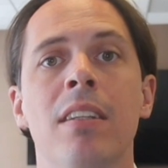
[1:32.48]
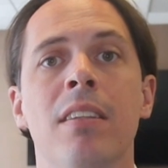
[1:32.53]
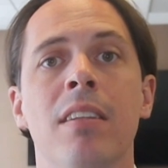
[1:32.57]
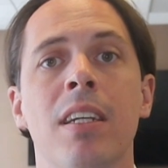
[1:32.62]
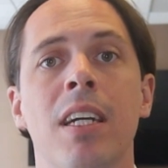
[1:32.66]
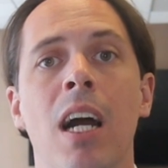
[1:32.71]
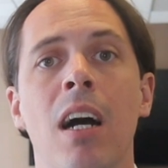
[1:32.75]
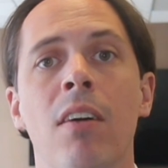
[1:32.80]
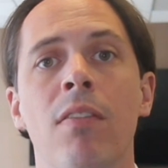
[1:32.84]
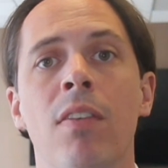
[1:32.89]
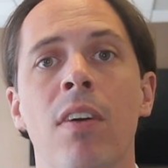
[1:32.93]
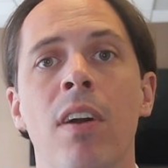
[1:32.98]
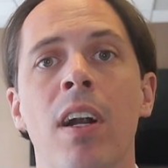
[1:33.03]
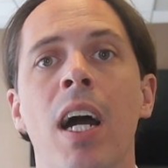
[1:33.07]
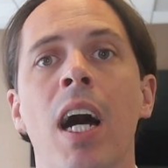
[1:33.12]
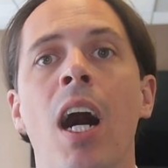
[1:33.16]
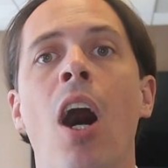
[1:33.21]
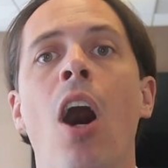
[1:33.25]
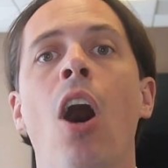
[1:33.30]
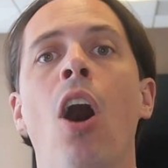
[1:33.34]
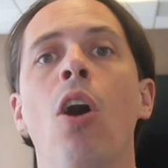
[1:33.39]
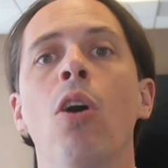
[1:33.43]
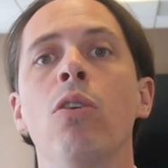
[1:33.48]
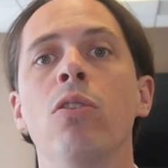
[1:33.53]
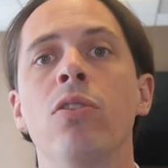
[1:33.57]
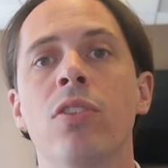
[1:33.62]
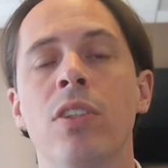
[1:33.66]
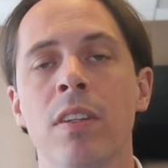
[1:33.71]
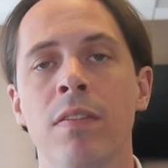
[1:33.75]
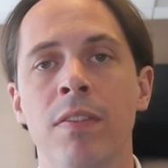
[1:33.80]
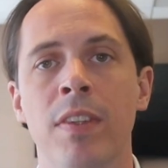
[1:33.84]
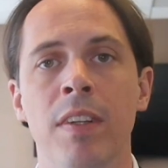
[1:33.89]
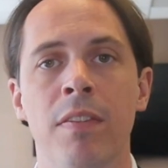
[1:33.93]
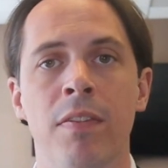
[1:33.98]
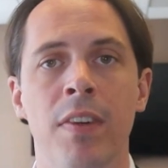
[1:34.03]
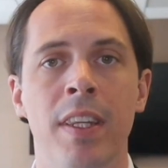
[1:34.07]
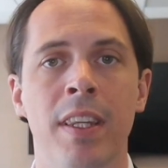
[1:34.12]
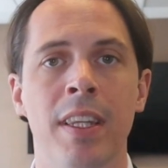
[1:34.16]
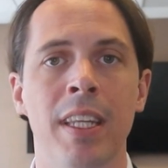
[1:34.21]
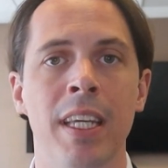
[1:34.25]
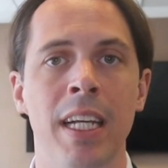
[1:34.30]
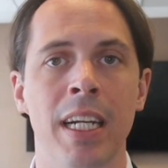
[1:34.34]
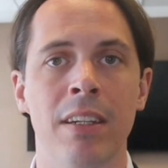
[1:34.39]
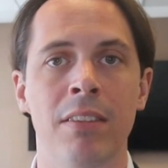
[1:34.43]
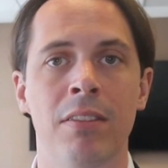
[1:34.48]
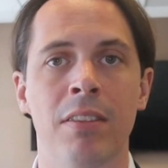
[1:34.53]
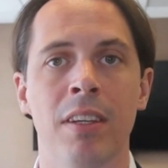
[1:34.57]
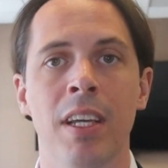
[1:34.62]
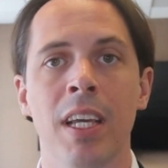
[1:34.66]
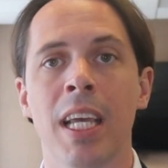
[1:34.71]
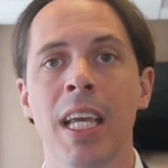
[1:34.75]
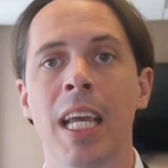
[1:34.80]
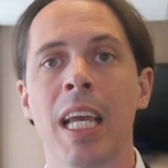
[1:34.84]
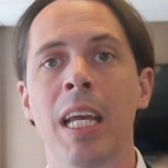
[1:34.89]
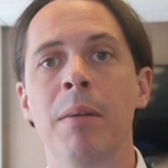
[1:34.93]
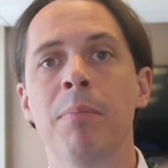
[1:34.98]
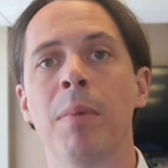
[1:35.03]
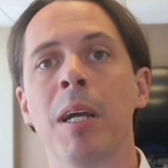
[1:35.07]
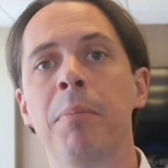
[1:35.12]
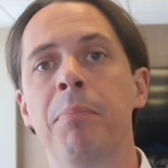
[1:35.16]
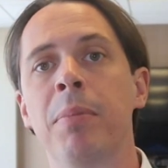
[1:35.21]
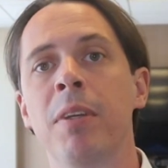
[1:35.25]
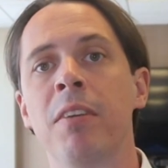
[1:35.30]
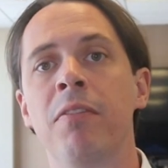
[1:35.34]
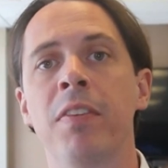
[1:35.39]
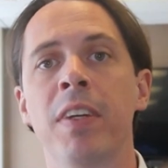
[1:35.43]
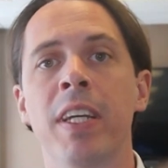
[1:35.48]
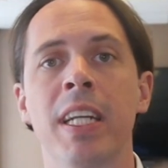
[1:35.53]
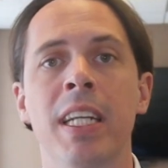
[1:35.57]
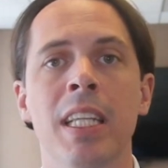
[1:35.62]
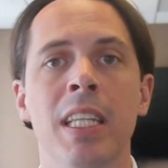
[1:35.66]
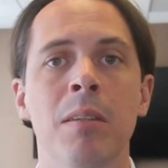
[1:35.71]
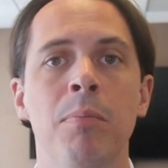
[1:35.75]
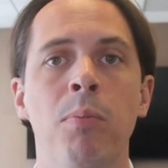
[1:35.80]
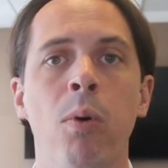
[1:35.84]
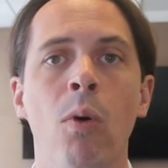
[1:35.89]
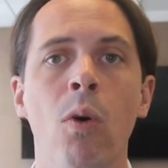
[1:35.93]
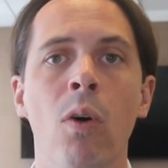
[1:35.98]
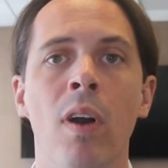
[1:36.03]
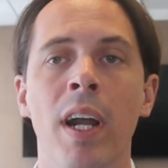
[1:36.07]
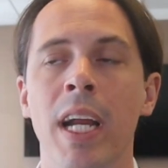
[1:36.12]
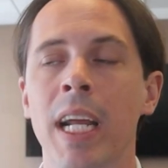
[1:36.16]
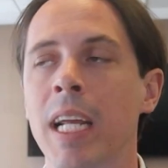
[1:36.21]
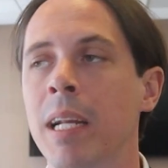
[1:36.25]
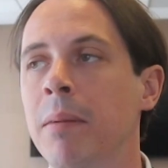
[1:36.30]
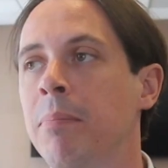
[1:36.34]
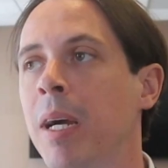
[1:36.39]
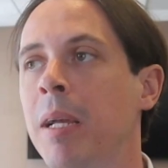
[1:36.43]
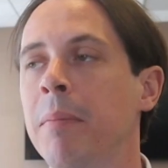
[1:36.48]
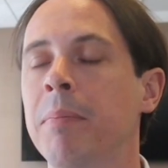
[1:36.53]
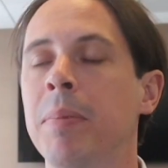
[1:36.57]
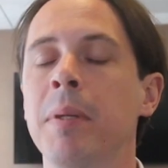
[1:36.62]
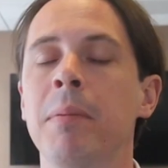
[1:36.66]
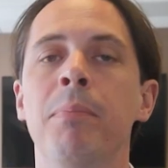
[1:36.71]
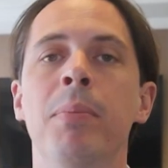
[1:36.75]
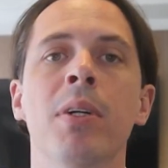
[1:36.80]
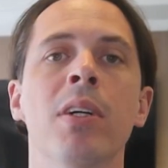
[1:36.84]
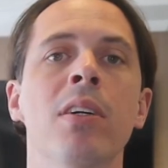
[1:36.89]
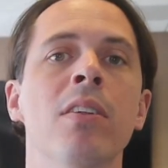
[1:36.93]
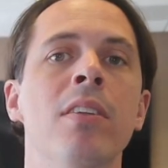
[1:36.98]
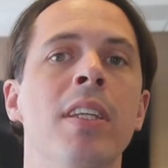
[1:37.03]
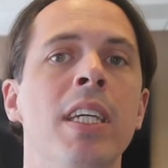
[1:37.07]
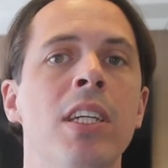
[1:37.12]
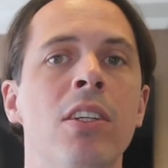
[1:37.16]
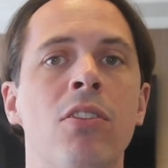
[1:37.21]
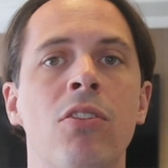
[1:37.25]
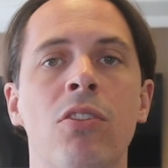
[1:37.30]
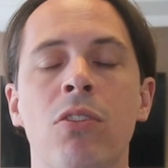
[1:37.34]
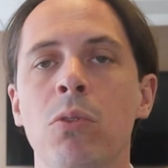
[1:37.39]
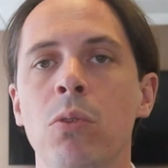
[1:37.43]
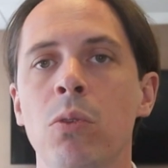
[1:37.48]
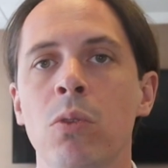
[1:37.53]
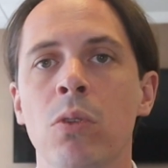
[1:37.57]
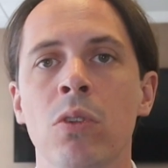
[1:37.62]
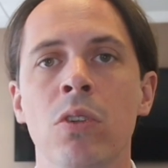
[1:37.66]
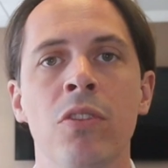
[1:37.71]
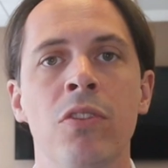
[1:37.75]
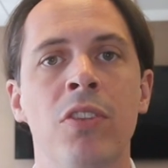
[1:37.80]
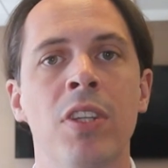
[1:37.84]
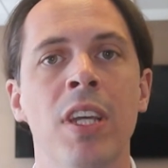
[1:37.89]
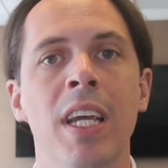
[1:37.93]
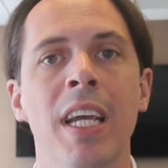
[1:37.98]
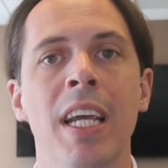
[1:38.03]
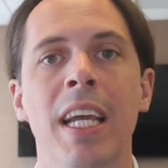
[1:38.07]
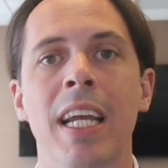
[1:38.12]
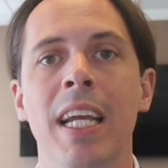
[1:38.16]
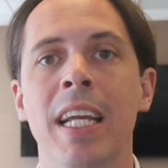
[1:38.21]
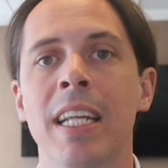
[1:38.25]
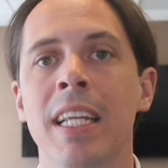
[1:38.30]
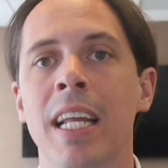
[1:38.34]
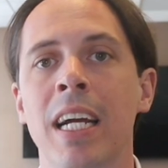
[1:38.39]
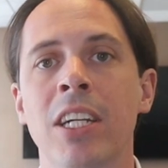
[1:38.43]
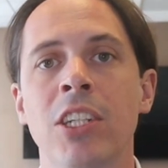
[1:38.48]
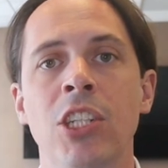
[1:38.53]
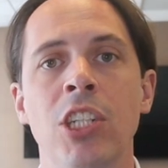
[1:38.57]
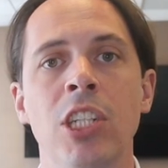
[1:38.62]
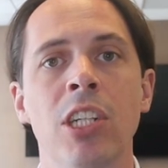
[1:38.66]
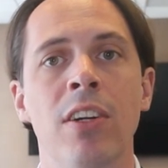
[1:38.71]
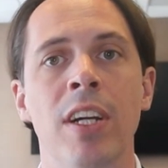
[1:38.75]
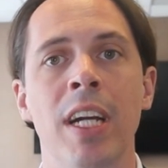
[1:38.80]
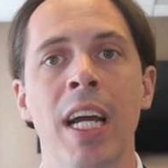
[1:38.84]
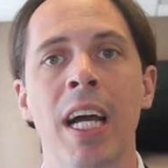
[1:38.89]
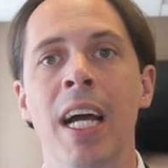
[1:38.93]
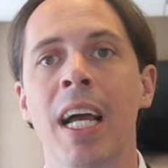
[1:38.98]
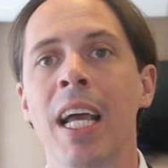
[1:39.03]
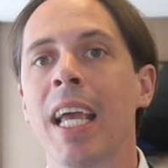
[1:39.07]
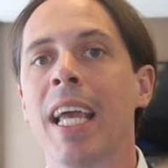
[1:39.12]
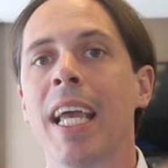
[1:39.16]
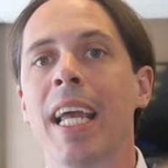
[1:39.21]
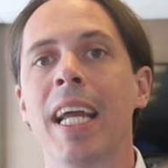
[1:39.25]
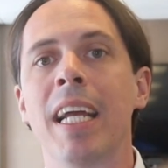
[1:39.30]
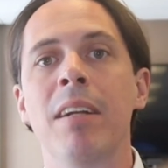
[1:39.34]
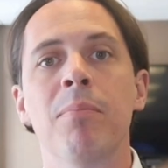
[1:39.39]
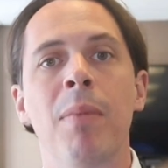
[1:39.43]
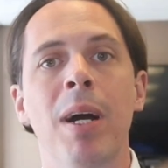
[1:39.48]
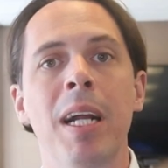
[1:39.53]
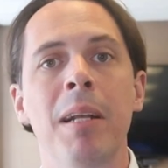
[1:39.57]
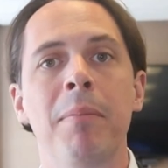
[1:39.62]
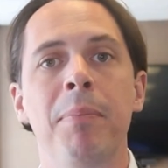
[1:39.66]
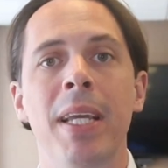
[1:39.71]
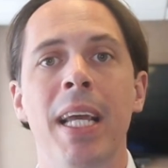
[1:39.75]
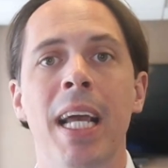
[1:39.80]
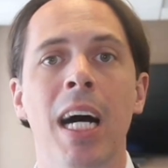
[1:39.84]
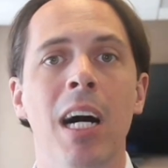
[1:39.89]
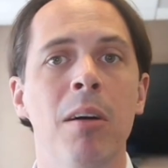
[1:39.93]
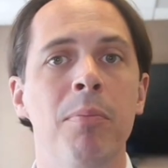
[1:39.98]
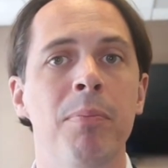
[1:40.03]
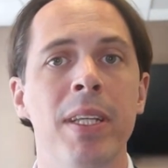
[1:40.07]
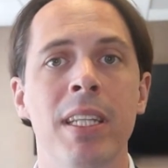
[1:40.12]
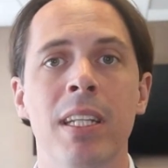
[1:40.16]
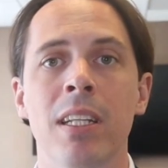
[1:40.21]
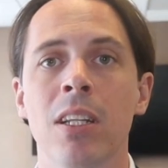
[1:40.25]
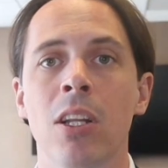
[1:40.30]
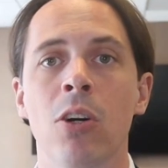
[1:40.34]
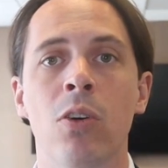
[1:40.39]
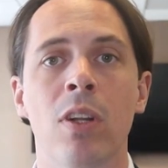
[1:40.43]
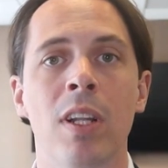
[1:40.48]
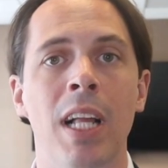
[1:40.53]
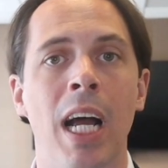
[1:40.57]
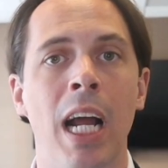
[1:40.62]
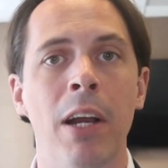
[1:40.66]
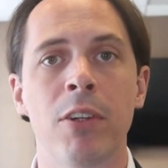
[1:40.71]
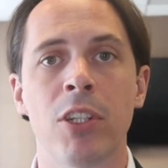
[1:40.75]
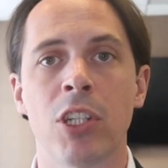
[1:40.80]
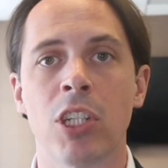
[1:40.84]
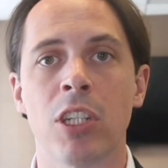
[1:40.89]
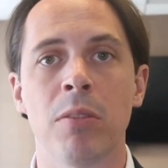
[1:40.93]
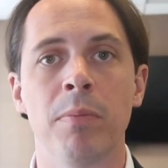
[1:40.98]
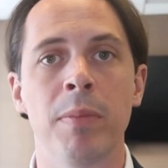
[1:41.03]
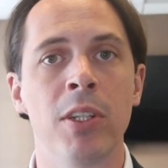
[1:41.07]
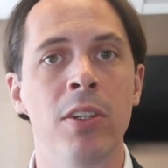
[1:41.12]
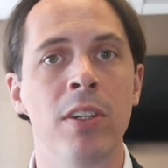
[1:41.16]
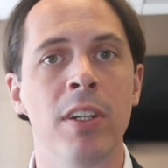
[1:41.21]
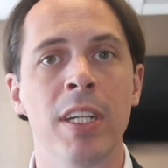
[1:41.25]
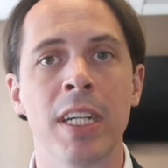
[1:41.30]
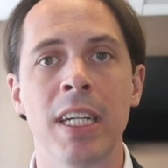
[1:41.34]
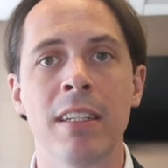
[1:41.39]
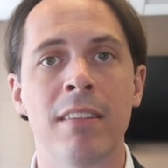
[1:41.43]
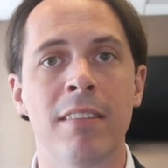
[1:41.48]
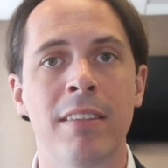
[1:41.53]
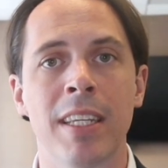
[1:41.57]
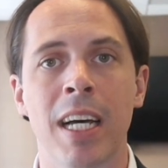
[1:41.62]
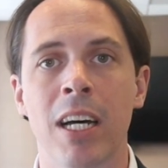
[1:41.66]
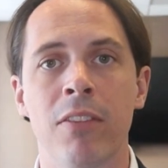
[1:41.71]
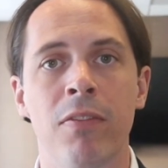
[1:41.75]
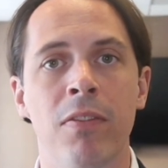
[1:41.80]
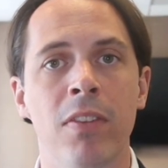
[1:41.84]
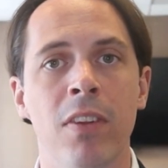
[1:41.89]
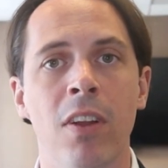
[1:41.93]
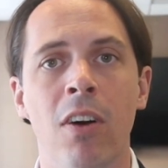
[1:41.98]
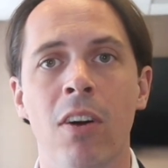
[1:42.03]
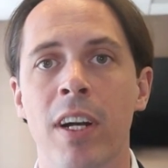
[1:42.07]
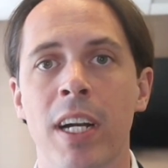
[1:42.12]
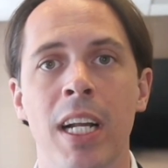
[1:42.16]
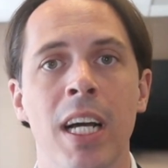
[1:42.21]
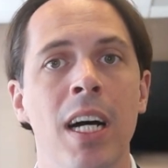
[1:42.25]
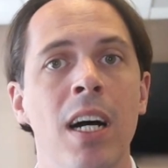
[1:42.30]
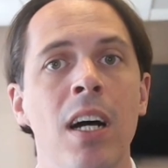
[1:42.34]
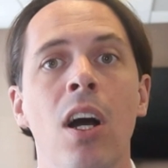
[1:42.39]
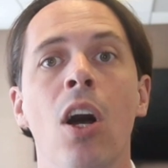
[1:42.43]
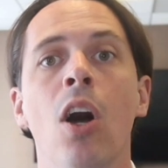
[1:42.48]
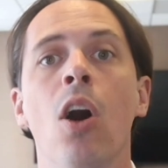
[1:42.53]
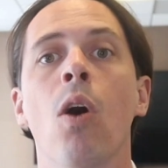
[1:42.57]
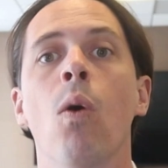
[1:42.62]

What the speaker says: to cover a host of different things. It might be feeding the poor. It might be building schools in Nigeria. It might be helping the local Irish community in South Florida.